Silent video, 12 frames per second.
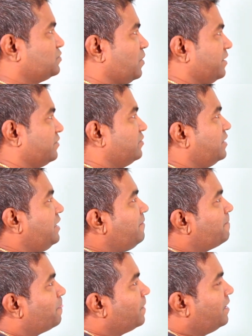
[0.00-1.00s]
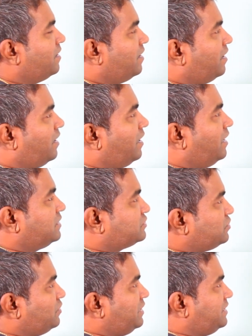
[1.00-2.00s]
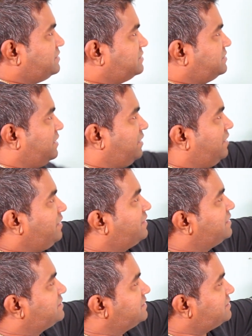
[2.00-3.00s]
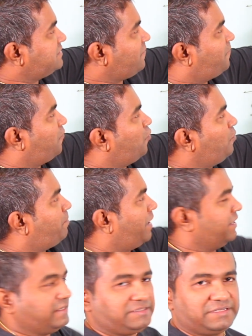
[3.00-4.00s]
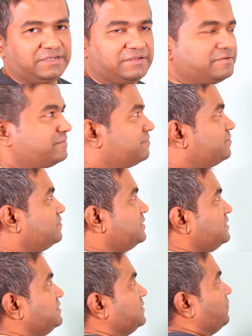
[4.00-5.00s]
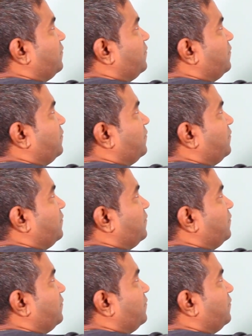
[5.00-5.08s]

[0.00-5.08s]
this one, okay? So let's say this is a 4-byte, this is a